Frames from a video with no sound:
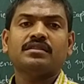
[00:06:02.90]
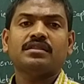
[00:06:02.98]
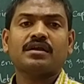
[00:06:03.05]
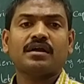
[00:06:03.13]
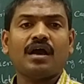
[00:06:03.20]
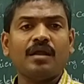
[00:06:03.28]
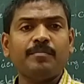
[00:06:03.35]
the
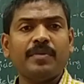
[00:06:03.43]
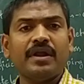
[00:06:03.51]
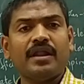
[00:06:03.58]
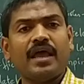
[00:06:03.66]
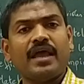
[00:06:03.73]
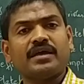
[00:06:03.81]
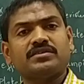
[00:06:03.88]
carbon
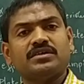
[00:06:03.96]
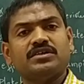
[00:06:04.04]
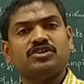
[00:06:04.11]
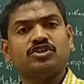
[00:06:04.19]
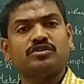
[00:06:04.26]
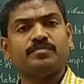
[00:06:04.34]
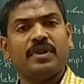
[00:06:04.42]
dioxide
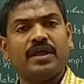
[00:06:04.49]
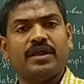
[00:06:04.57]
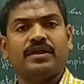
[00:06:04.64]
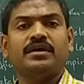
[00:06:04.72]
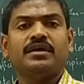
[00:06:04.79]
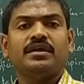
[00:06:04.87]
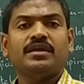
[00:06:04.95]
rich
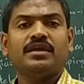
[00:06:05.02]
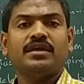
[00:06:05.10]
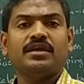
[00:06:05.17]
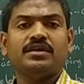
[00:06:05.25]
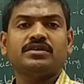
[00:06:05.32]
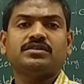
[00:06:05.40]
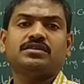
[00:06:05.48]
blood
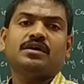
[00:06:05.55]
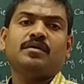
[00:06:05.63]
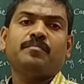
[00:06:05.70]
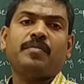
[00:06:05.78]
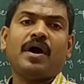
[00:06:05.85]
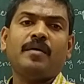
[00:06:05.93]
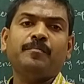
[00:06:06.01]

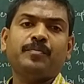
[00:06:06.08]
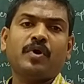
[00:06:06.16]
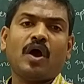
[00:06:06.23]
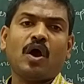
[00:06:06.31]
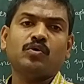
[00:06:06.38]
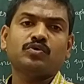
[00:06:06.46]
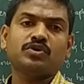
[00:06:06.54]
is pumped
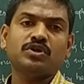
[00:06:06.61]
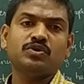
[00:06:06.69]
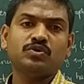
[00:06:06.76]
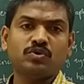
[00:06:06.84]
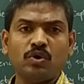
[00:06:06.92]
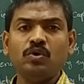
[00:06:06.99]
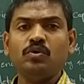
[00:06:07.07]
out
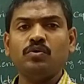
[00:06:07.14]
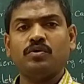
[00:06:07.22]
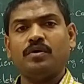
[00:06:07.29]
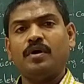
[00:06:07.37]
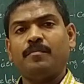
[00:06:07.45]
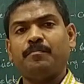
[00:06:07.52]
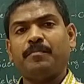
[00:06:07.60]
into
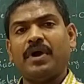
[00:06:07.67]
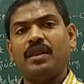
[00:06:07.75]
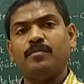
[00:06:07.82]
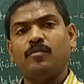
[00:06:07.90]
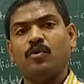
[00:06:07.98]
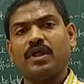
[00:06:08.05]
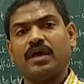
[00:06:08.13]

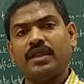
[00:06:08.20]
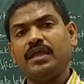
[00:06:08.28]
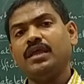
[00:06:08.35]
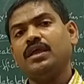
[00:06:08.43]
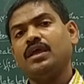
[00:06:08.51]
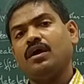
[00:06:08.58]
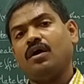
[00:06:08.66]

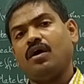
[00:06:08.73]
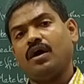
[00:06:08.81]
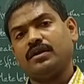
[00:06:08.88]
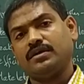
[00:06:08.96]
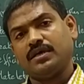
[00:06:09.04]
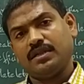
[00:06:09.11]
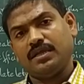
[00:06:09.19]
pulmonary
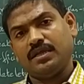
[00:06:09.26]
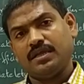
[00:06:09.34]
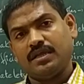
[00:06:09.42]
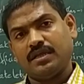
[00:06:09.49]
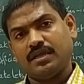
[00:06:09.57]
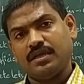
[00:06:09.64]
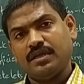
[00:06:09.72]

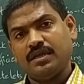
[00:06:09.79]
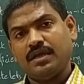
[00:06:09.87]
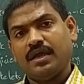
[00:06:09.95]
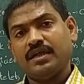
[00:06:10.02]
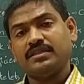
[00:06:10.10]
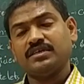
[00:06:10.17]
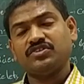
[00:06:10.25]
artery.
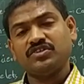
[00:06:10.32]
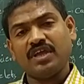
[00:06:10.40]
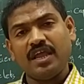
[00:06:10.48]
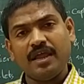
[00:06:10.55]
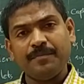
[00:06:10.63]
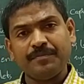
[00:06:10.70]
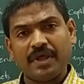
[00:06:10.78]
At the
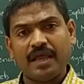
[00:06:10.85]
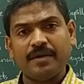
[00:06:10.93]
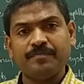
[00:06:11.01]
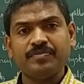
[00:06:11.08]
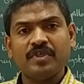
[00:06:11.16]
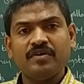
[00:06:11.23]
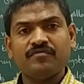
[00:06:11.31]
same
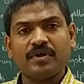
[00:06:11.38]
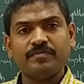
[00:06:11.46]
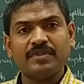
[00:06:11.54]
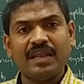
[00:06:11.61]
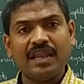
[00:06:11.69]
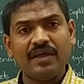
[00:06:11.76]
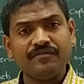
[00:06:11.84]
time, from
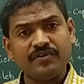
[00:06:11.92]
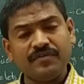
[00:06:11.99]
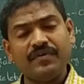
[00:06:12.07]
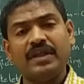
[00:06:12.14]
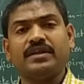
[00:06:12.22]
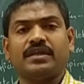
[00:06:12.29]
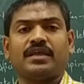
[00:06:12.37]
the left
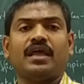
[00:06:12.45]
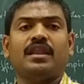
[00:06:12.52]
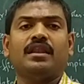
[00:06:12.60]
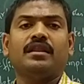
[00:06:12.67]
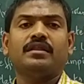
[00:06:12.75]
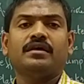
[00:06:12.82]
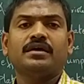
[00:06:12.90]

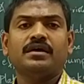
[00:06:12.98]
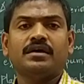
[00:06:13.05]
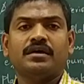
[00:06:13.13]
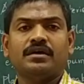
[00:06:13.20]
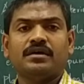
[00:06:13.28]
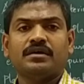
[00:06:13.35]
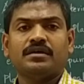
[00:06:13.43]
ventricle,
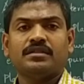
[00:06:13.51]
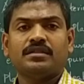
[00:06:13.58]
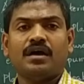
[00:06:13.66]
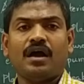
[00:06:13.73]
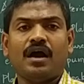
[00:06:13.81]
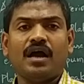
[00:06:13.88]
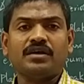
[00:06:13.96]
the
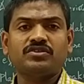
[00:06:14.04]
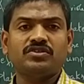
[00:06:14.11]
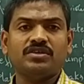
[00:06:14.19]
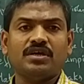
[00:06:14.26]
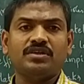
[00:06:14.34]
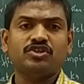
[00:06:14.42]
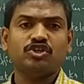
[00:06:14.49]

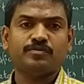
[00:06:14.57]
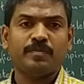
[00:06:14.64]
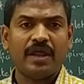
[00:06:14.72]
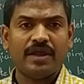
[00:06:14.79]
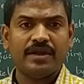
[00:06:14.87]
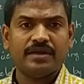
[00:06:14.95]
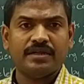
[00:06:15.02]
oxygen rich
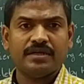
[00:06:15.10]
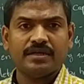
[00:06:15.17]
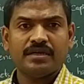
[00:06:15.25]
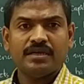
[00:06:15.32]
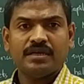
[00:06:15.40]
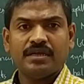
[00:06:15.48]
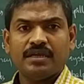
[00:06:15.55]
blood
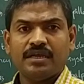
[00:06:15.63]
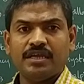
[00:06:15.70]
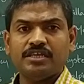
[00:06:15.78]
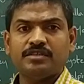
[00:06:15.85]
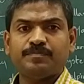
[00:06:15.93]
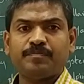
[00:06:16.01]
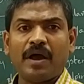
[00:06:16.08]

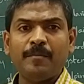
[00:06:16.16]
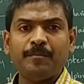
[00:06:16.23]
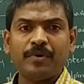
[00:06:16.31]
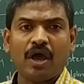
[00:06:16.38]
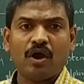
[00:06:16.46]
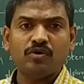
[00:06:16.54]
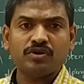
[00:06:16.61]
is
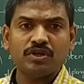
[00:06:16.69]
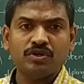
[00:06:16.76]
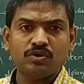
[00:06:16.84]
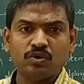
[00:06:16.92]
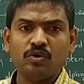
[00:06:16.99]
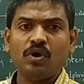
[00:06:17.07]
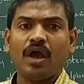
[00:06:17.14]
pumped out
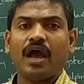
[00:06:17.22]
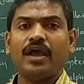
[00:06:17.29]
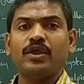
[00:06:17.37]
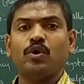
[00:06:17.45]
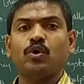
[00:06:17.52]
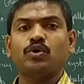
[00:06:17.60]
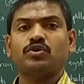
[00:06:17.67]
into
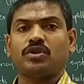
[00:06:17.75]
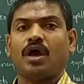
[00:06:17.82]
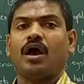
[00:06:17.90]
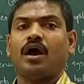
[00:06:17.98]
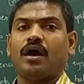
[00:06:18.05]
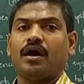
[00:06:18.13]
aorta.